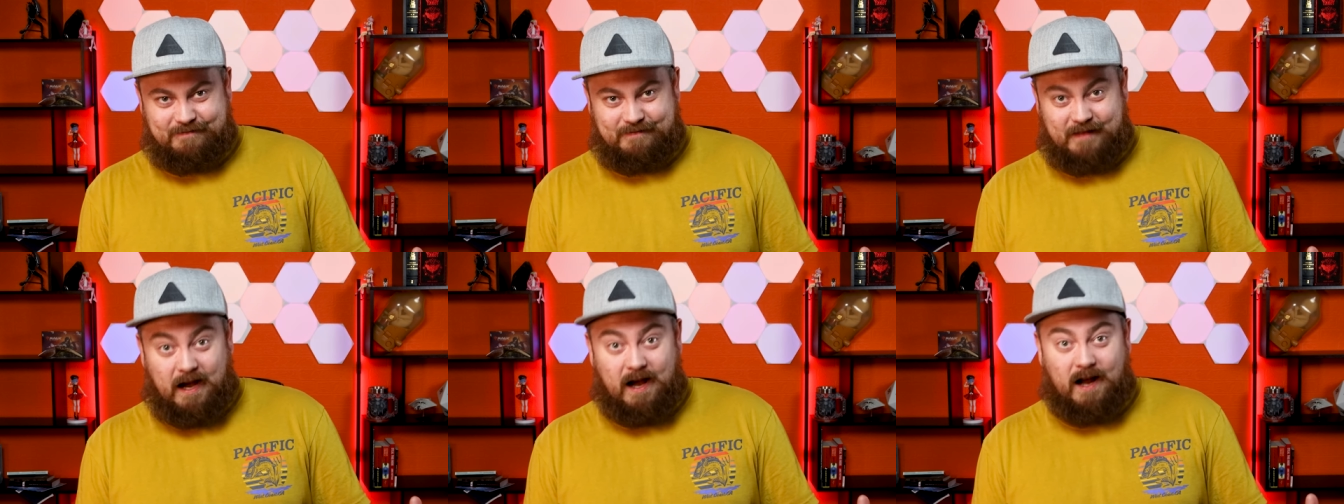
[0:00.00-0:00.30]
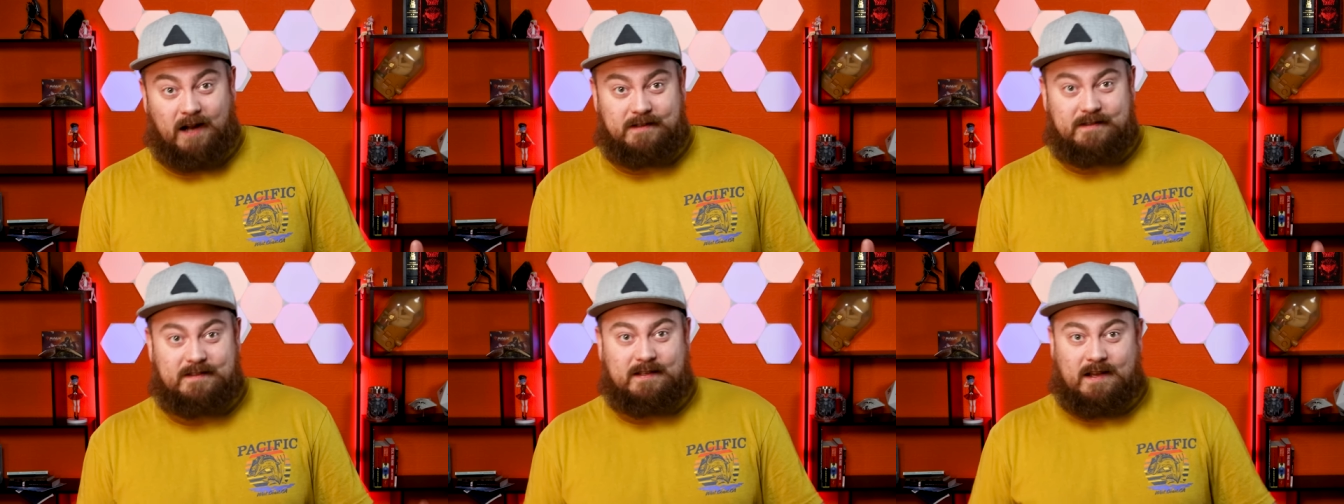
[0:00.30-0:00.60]

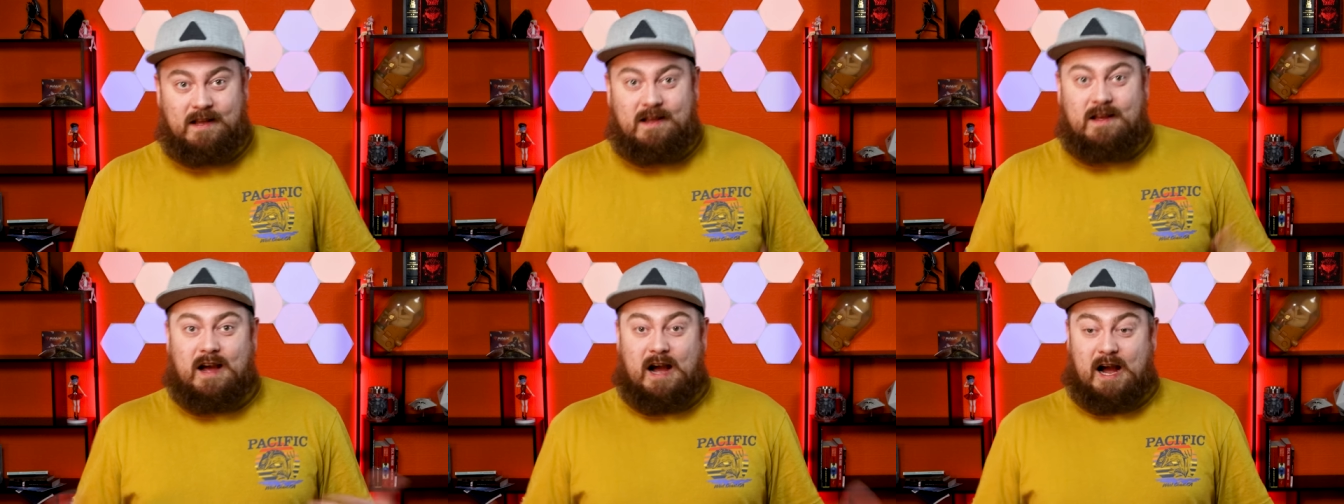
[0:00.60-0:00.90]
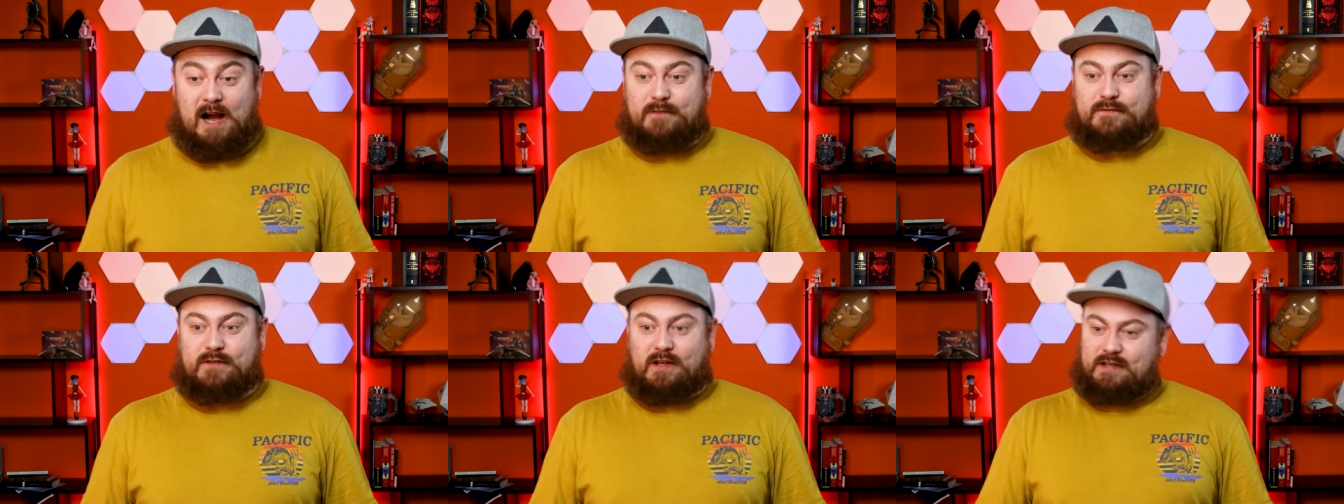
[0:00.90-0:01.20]
And
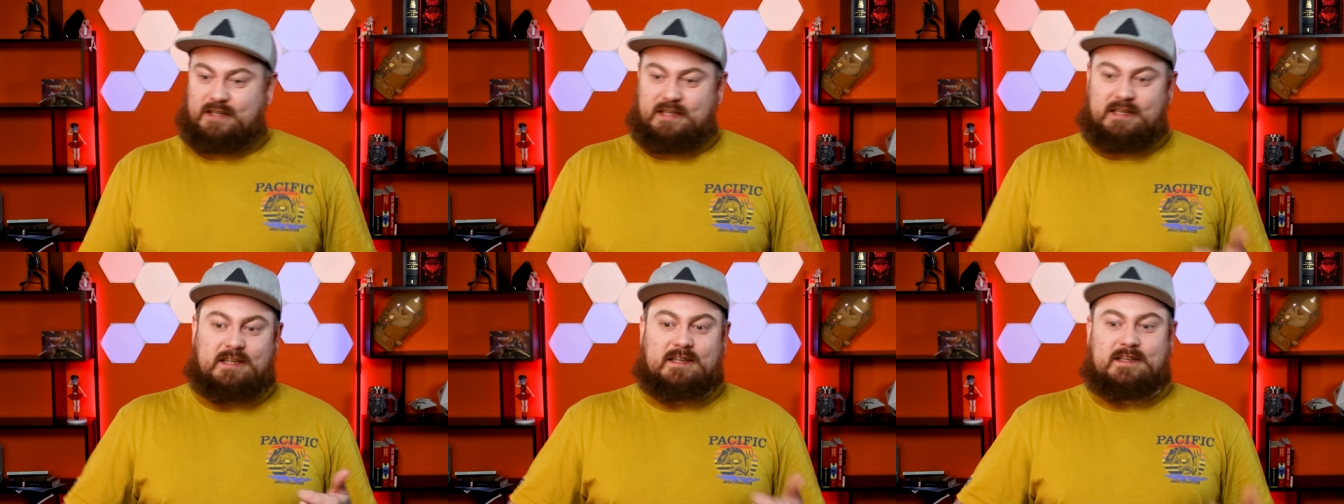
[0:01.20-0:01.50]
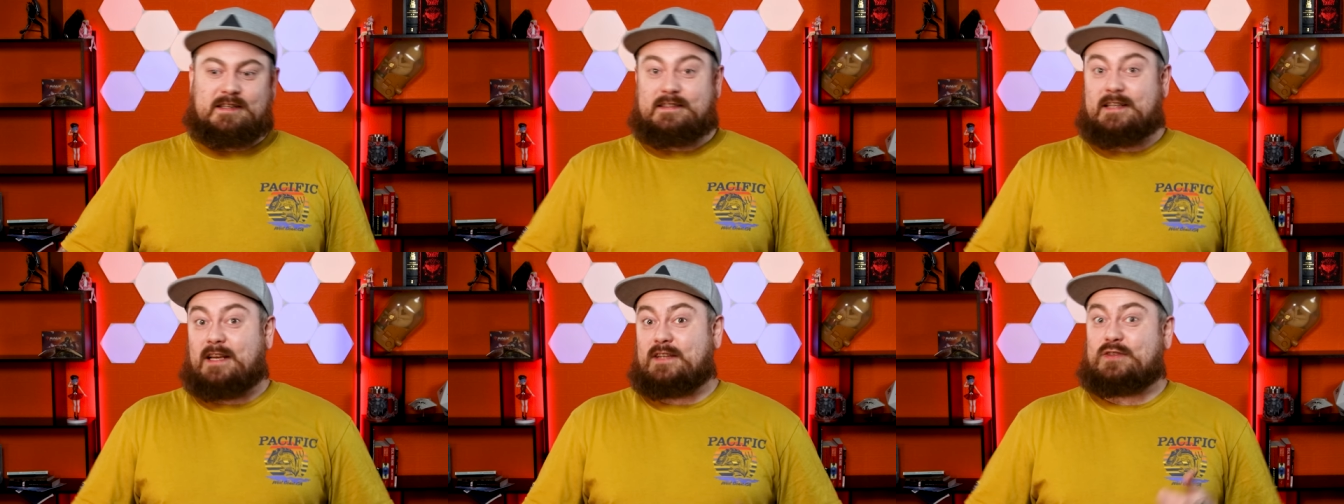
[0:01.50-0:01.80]
after
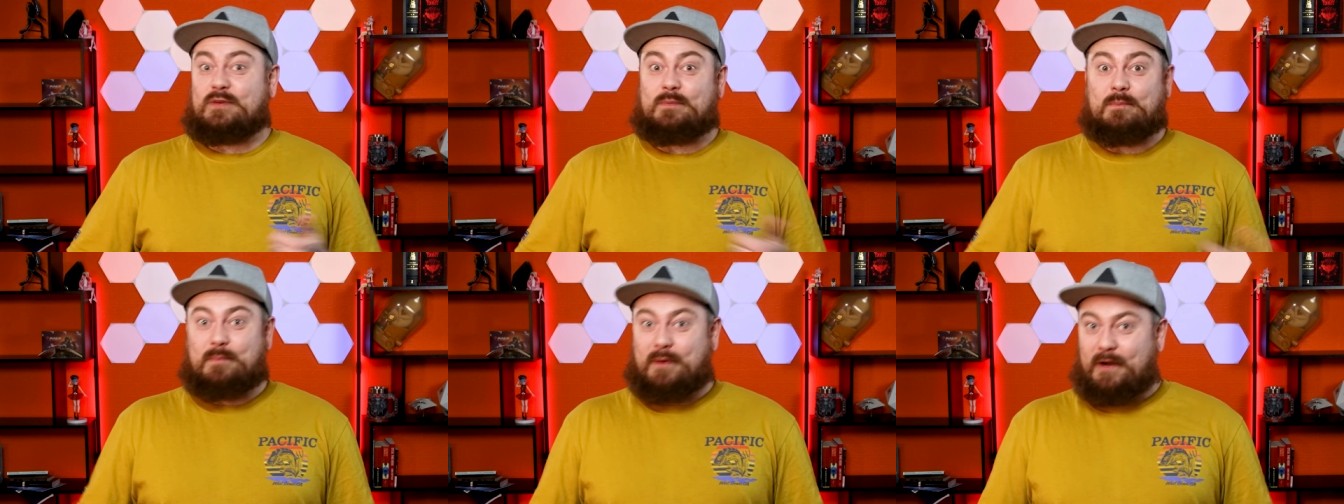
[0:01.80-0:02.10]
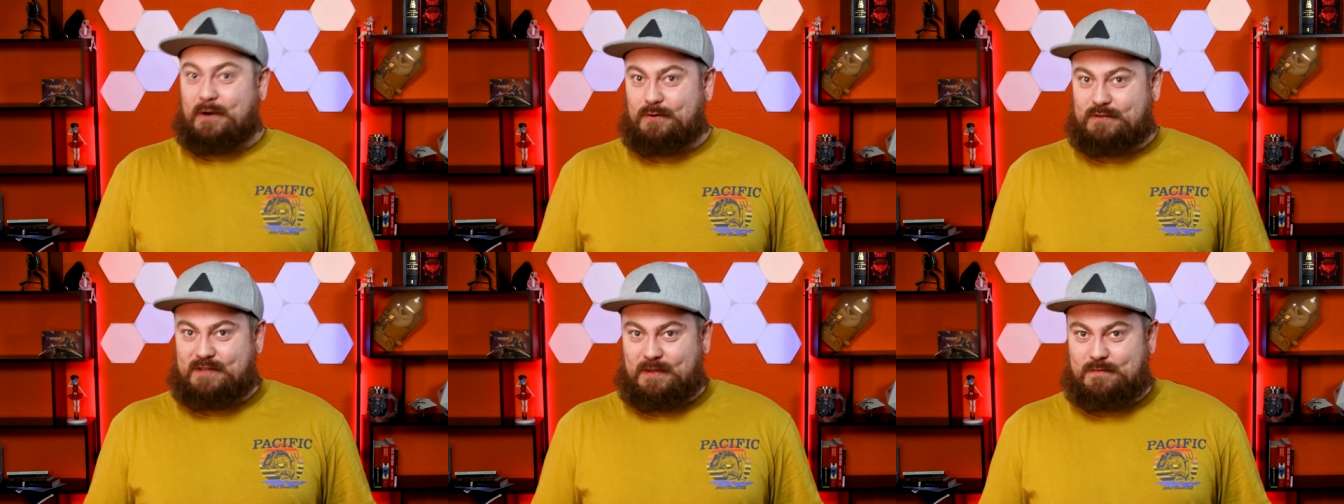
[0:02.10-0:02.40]
he
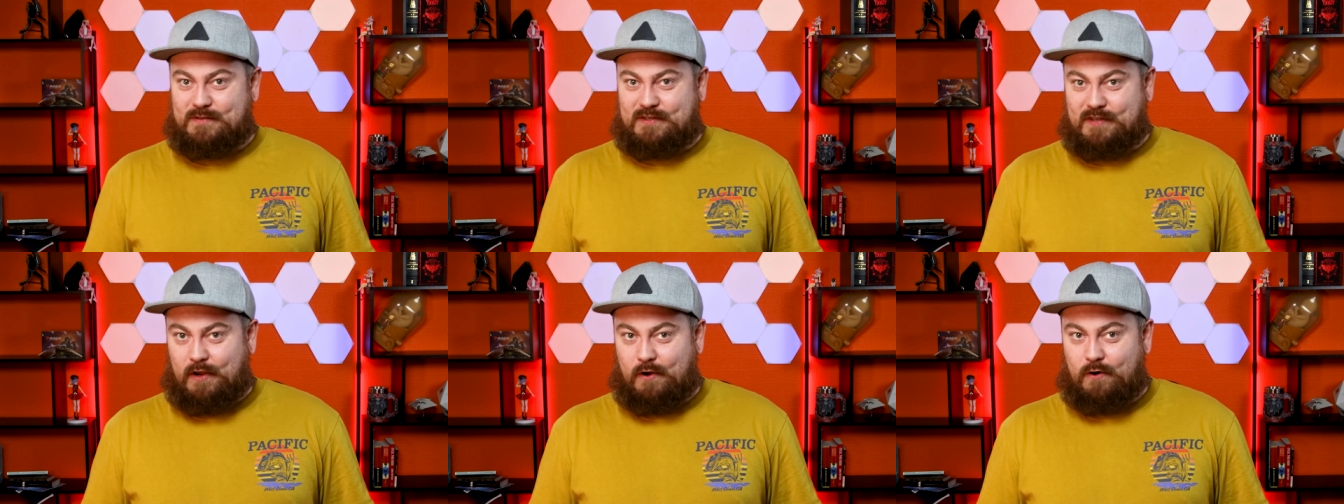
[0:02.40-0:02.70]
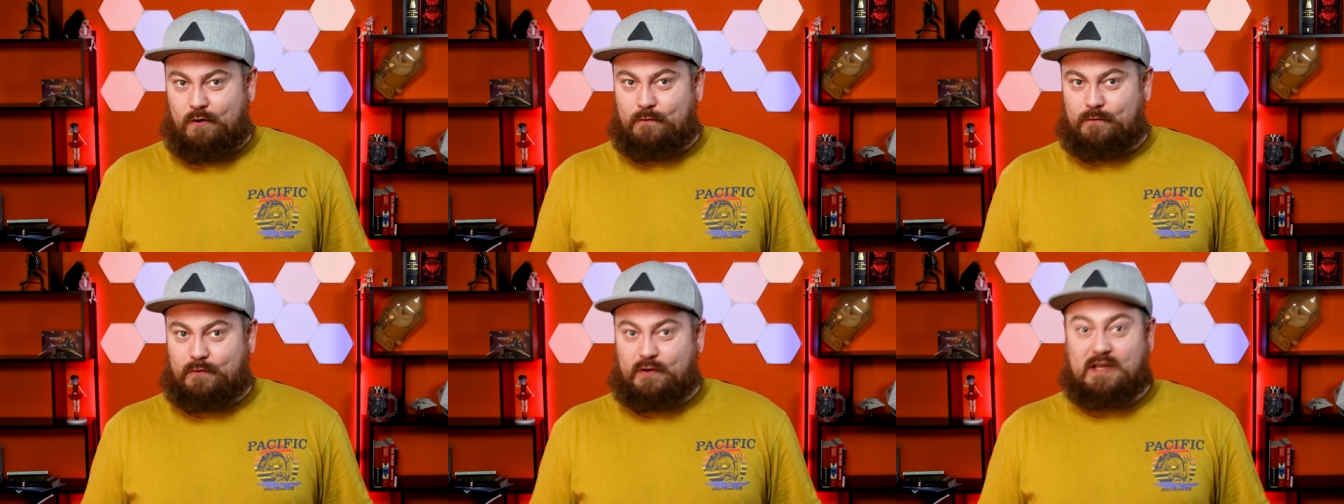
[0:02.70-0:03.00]
disemboweled
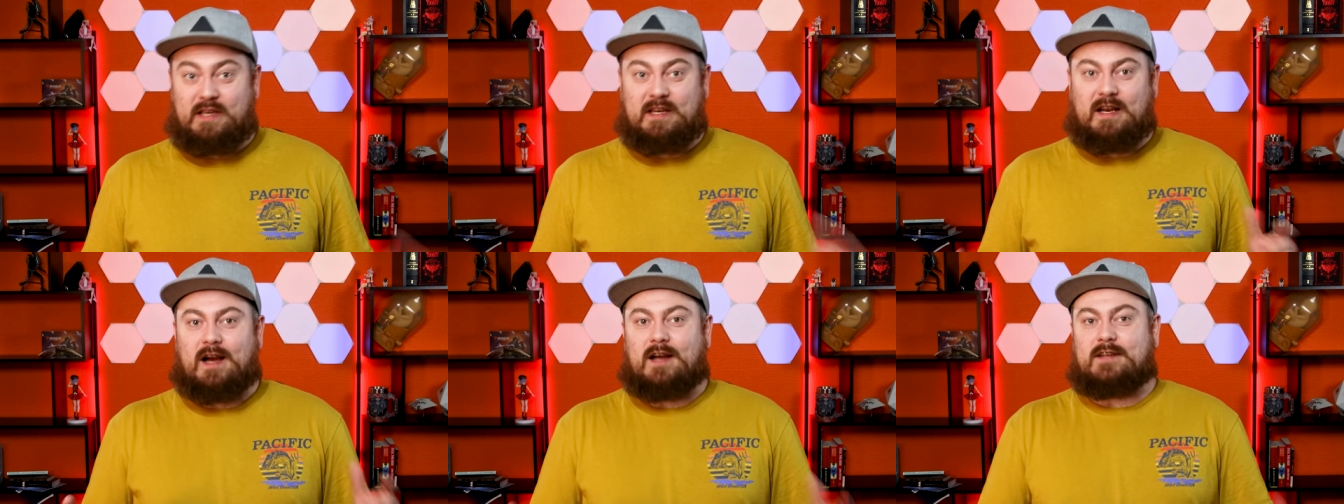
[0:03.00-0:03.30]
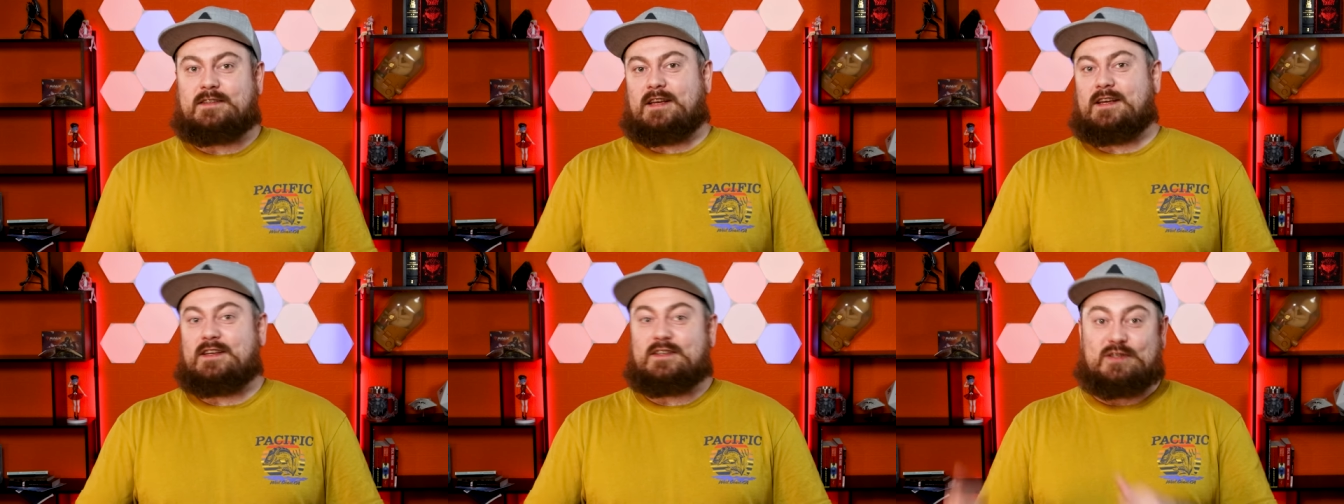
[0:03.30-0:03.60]
himself, he
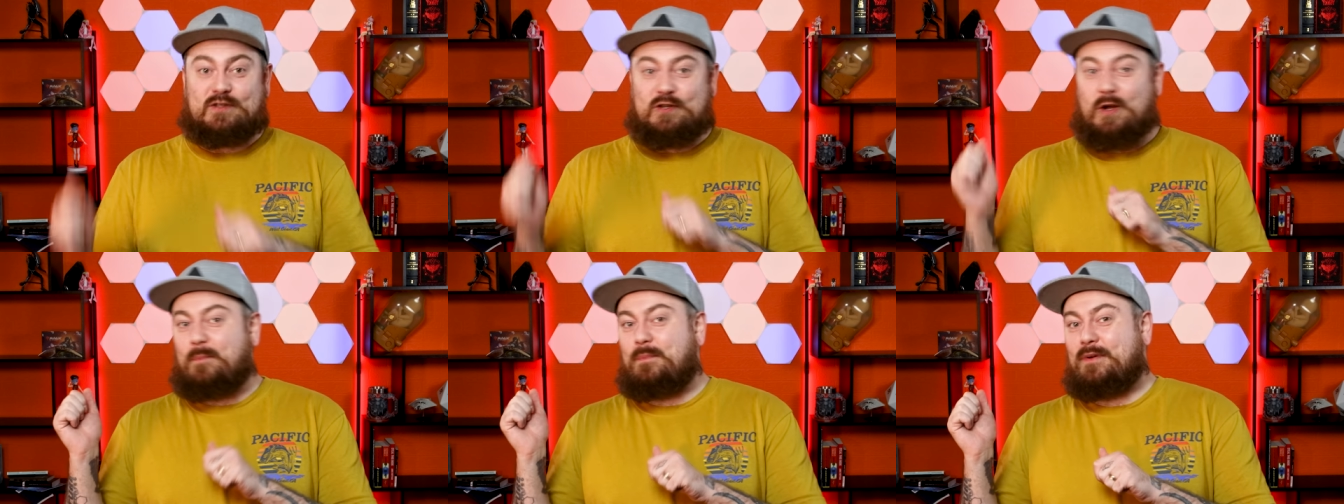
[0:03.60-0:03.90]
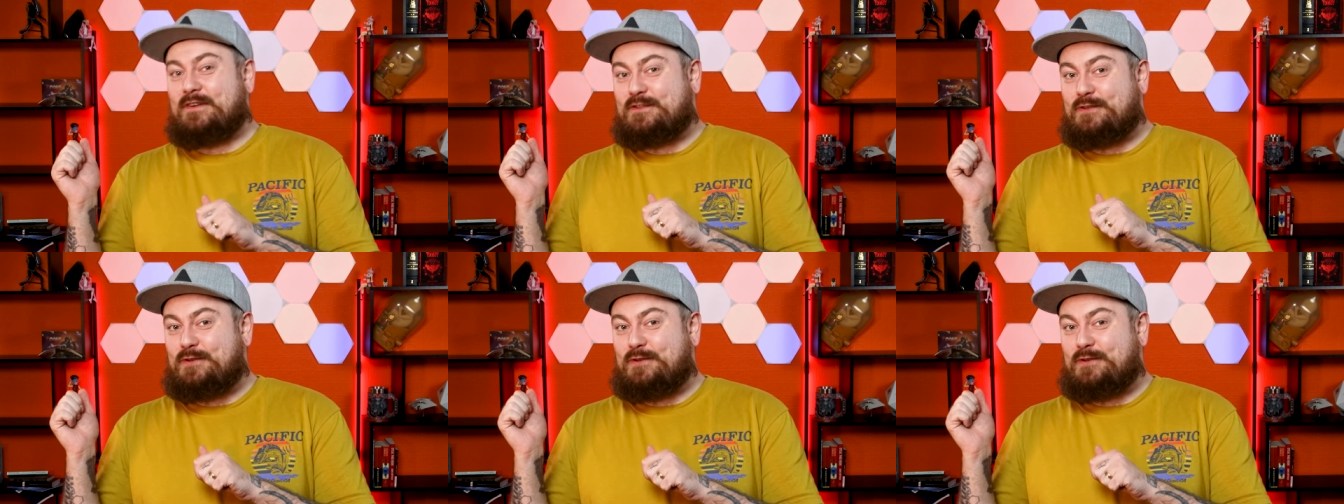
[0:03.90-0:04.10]
had his number